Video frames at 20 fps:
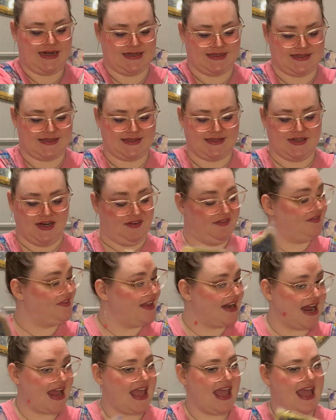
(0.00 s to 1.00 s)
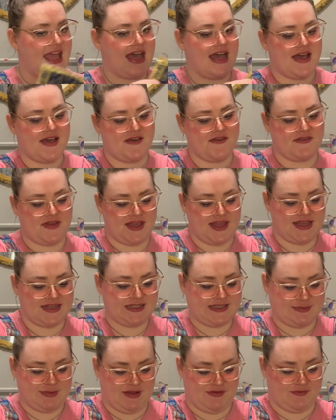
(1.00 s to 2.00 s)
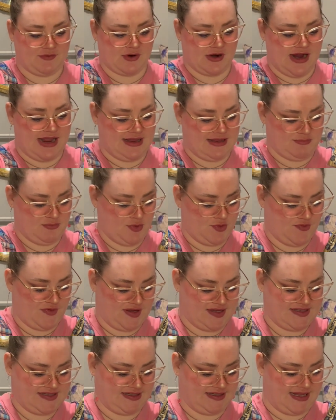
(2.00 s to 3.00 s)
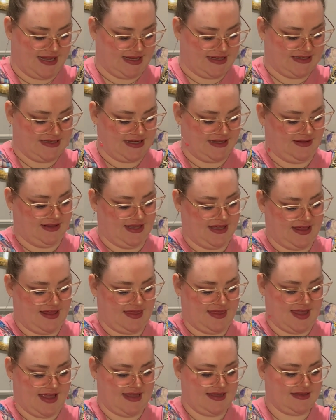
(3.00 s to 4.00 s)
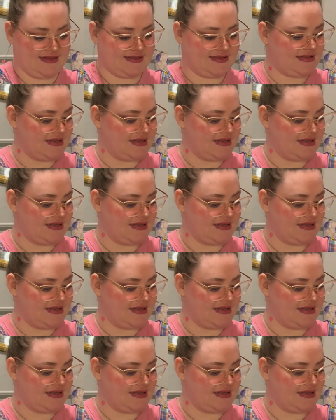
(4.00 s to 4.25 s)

of stuff that I have, I guess, before I move on to like delicate things